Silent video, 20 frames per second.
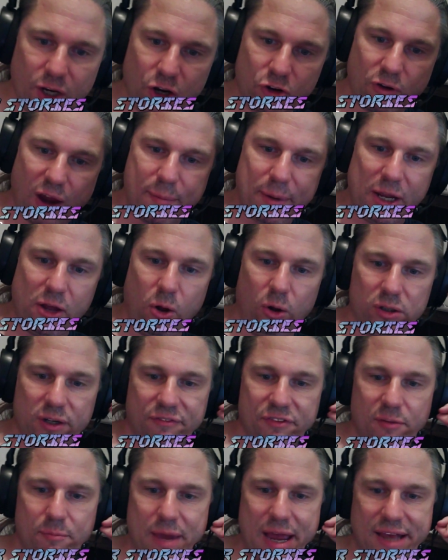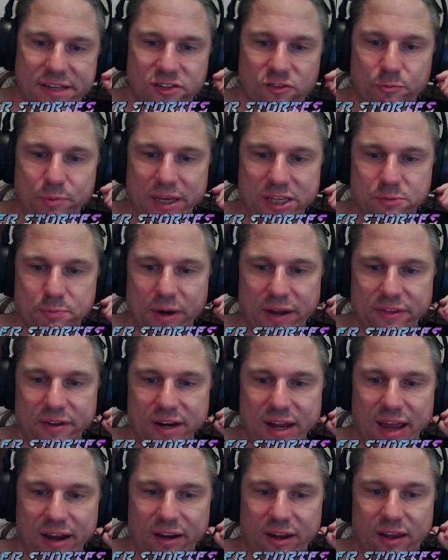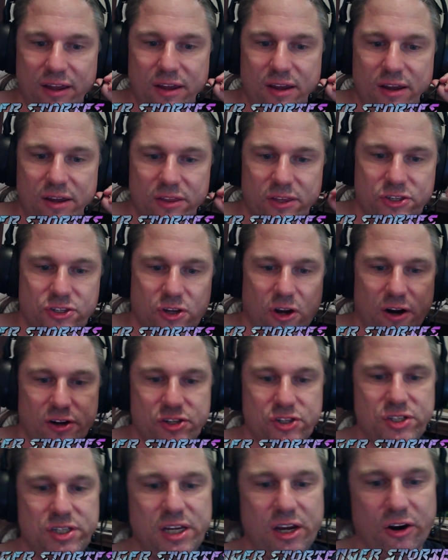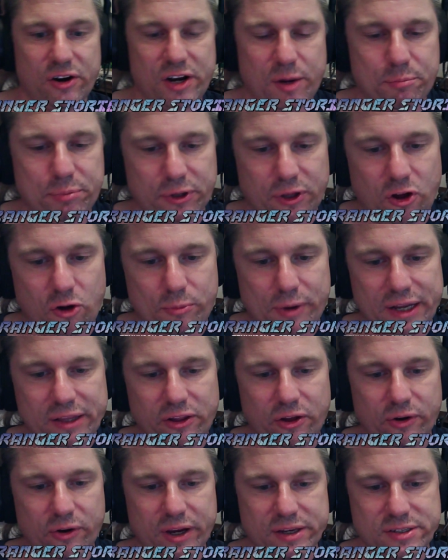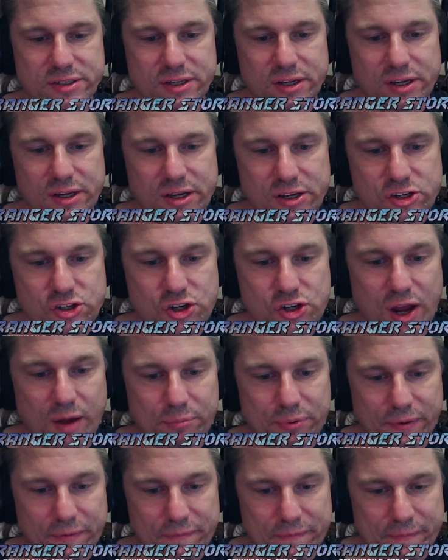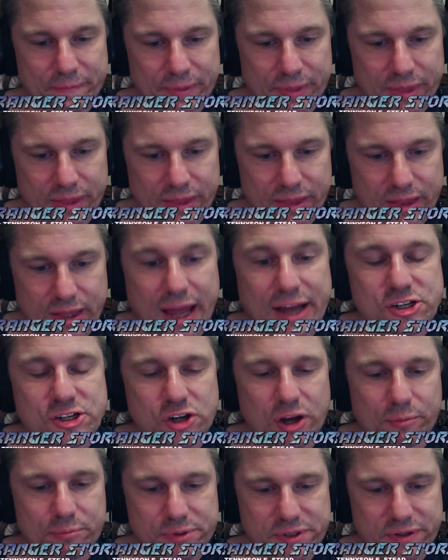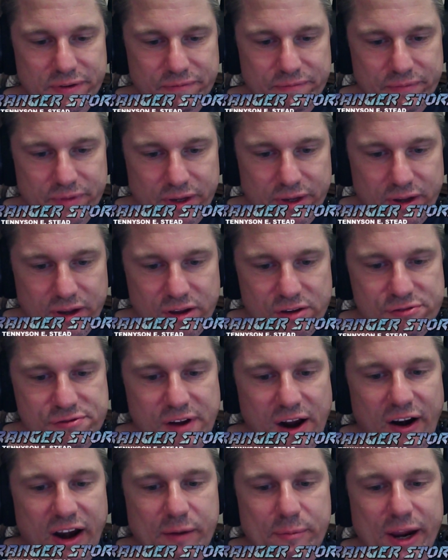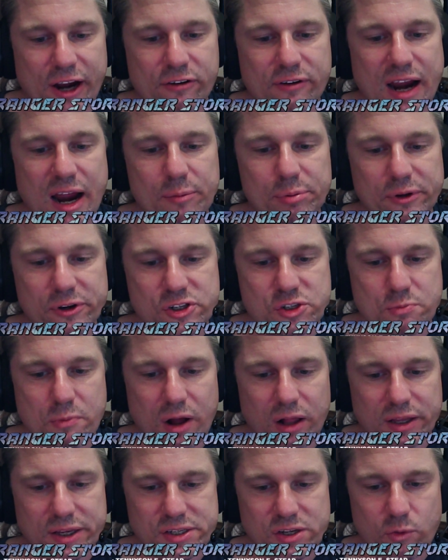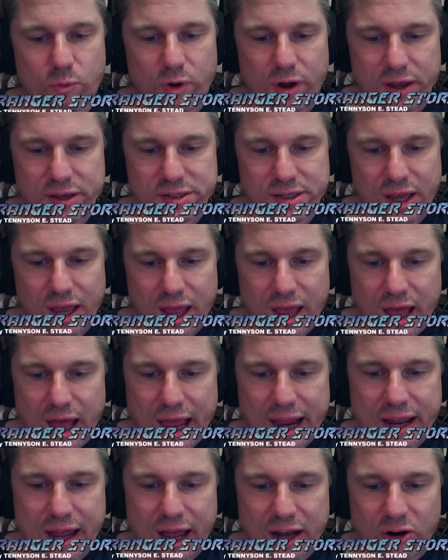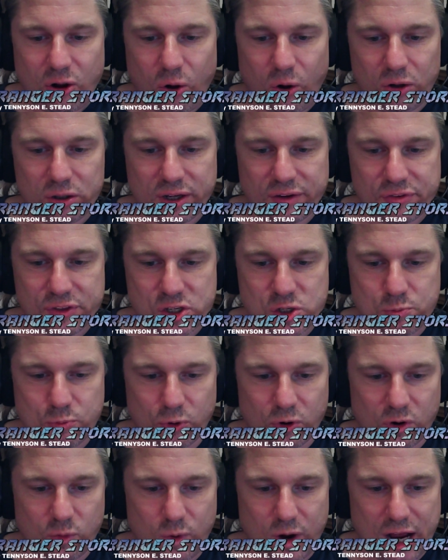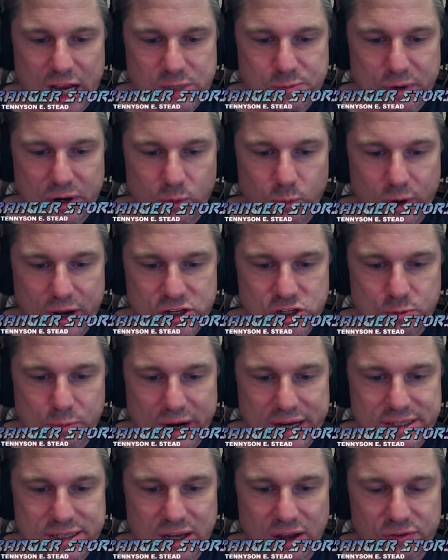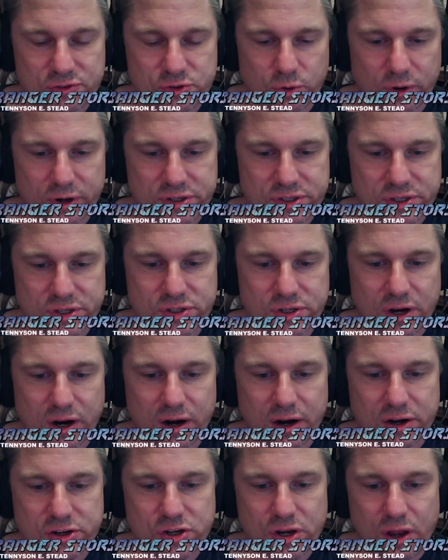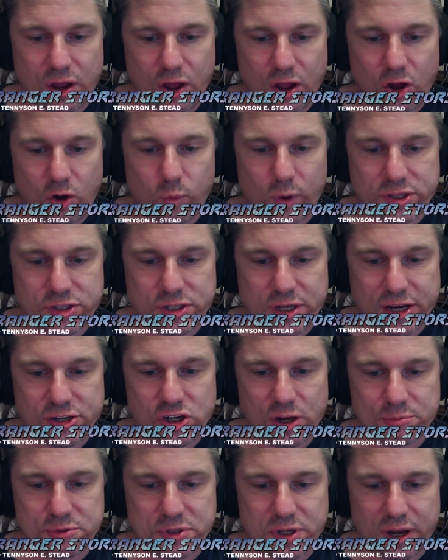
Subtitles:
Grabbing hold of the massive beast by the neck, the Sarge steered it below my locust. Jump! I jumped. Firing my grappler, small as it was, I caught hold of the spore wasp and winched myself towards the Sarge. Once I jumped